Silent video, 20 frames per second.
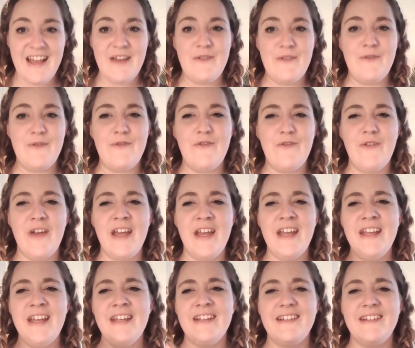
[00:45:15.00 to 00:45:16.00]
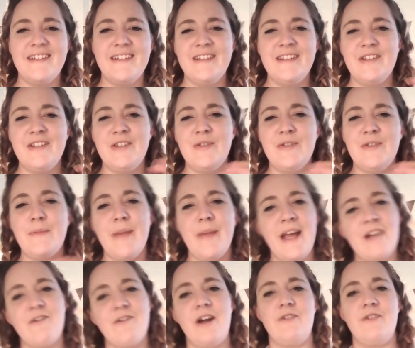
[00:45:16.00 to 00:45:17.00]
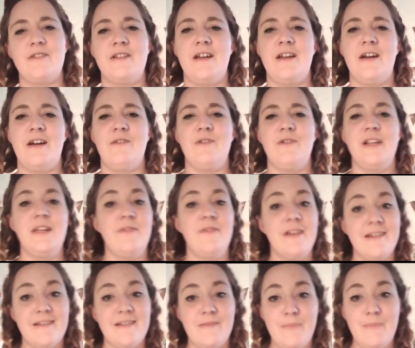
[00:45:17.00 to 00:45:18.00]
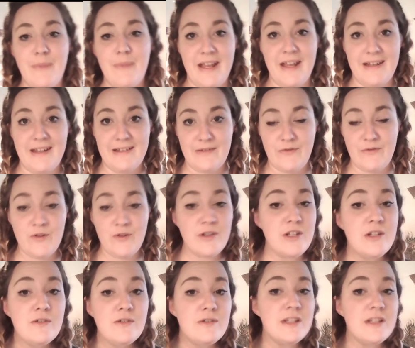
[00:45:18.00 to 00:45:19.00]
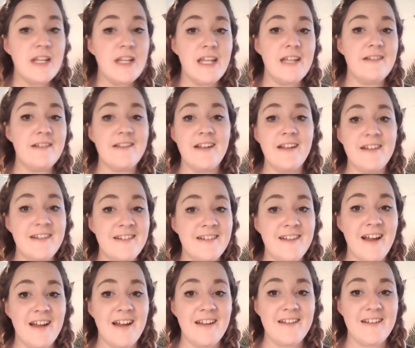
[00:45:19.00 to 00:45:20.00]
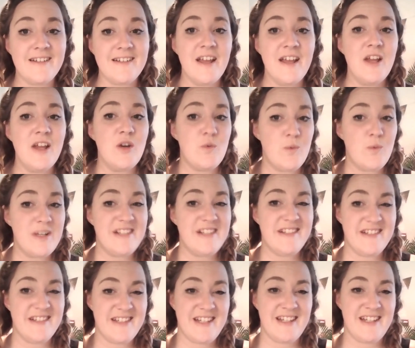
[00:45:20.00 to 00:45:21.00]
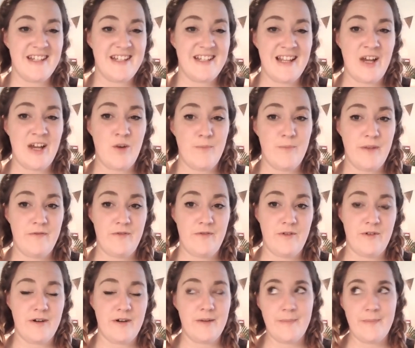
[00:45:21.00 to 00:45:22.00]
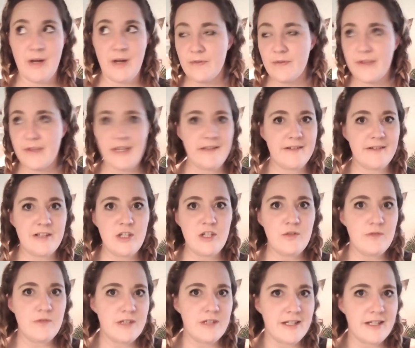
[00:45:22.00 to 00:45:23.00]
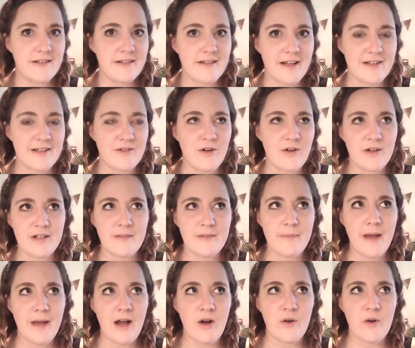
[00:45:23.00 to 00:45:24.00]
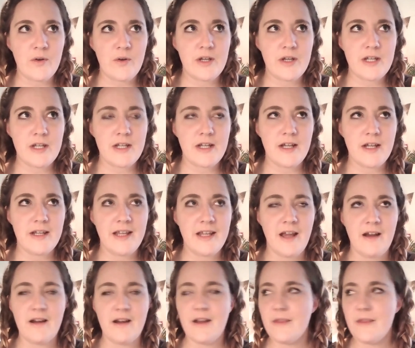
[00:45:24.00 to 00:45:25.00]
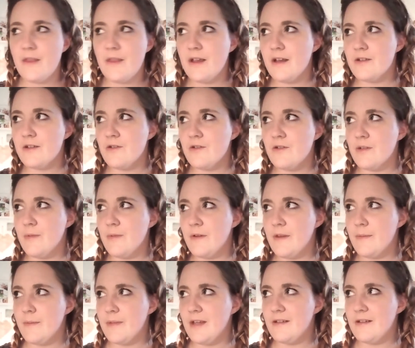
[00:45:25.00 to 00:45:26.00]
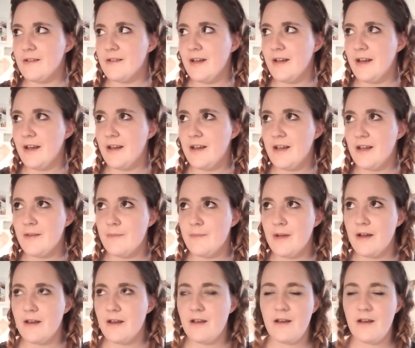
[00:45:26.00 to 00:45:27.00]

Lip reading: fades into the background now, leaving space for new needs and desires, which it didn't allow before. About these new needs I talked about. Yeah, I think I talked about them yesterday in my